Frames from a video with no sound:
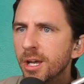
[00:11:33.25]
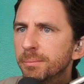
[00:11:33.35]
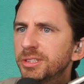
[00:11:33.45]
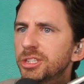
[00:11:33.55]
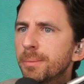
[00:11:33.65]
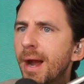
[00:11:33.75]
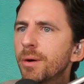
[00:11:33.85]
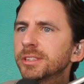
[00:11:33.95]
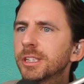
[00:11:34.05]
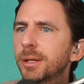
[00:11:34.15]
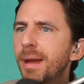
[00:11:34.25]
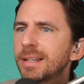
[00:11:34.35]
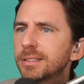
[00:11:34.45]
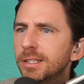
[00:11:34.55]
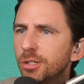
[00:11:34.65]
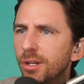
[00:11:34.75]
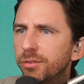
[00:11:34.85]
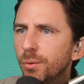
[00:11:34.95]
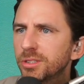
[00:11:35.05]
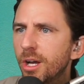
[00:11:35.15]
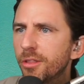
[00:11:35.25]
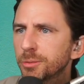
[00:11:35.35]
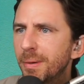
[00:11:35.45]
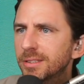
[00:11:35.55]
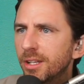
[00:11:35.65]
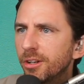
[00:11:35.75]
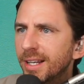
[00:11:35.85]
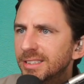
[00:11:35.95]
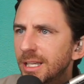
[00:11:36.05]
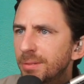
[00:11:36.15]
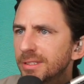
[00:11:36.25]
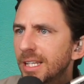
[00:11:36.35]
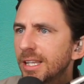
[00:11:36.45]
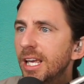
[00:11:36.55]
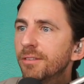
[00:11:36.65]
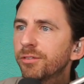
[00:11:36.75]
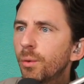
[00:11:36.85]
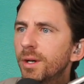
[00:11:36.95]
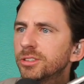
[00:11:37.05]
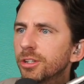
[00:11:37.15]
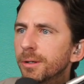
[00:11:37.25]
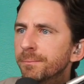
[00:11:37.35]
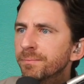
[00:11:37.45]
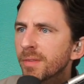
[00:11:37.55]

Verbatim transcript: Position of power is the capacity to influence others based on their acceptance that the influencer